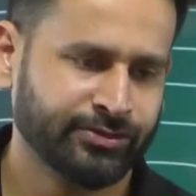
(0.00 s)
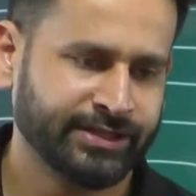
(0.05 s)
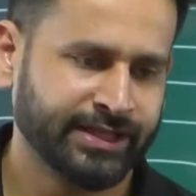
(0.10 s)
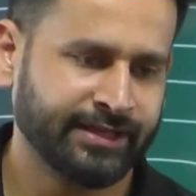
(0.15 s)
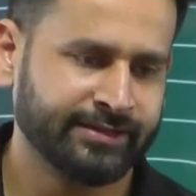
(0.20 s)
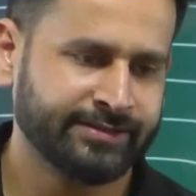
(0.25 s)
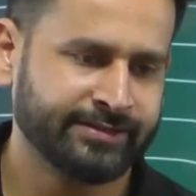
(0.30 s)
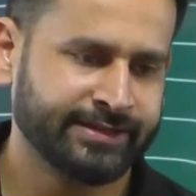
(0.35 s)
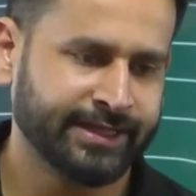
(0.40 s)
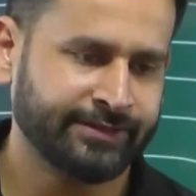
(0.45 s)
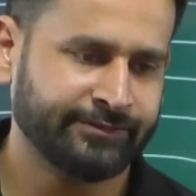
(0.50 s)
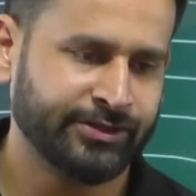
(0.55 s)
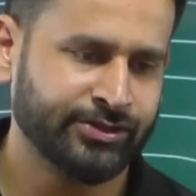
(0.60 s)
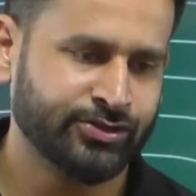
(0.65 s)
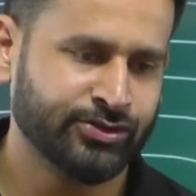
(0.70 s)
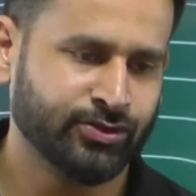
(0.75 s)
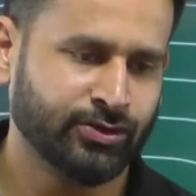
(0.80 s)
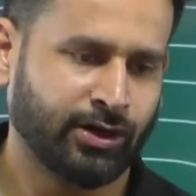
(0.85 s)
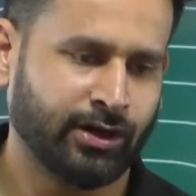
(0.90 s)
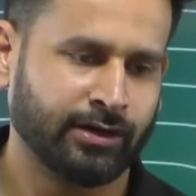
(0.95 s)
things that we
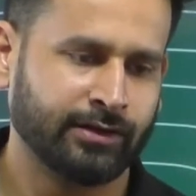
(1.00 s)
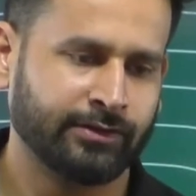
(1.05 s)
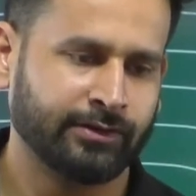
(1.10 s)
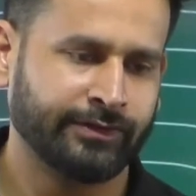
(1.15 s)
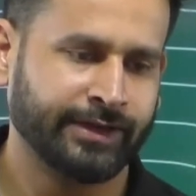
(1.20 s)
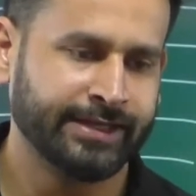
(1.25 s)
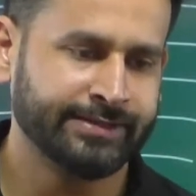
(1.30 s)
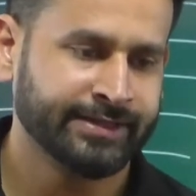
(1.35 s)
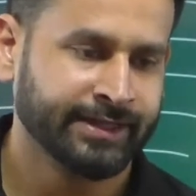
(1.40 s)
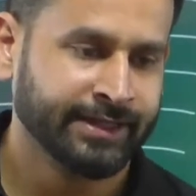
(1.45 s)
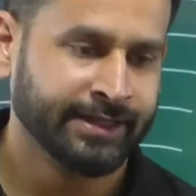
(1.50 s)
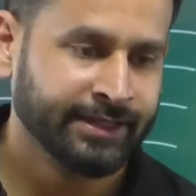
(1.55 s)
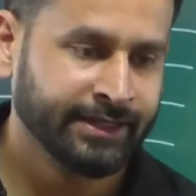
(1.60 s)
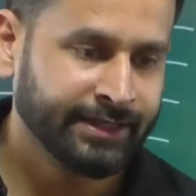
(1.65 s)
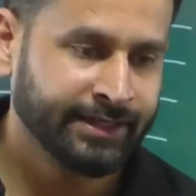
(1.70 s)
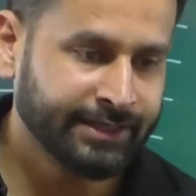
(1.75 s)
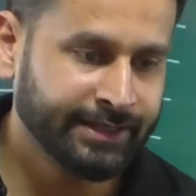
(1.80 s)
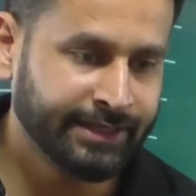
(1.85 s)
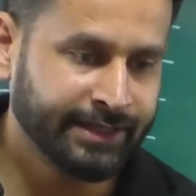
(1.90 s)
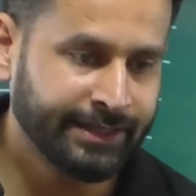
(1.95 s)
should always
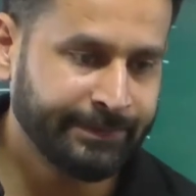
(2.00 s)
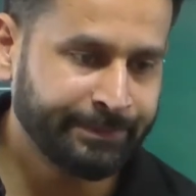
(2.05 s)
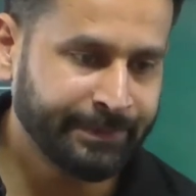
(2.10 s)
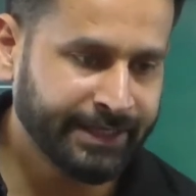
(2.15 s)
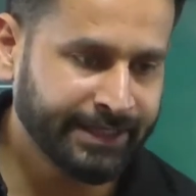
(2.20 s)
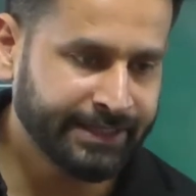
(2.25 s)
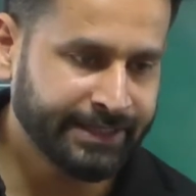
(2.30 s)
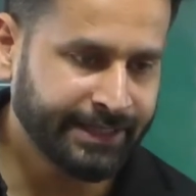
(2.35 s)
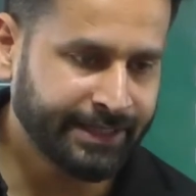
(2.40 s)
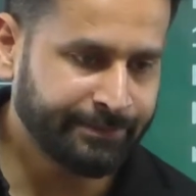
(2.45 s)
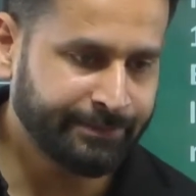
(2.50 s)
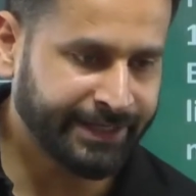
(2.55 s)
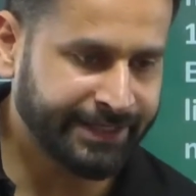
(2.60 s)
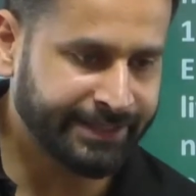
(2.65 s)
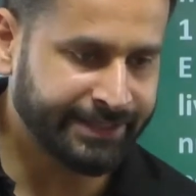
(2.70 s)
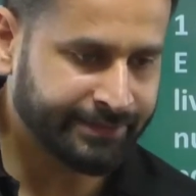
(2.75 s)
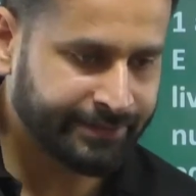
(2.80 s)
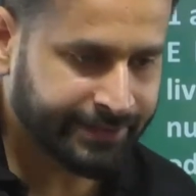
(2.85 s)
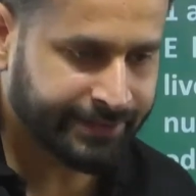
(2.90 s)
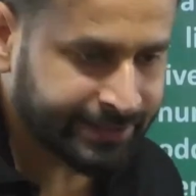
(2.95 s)
keep in our
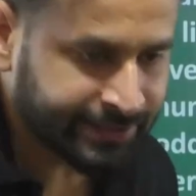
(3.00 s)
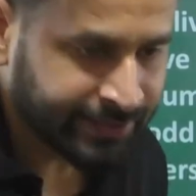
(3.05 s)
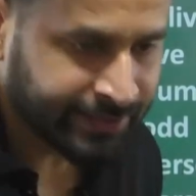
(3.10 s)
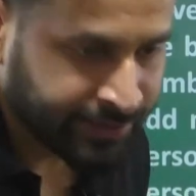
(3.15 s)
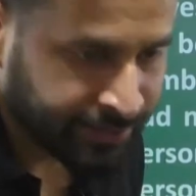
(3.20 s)
mind, right?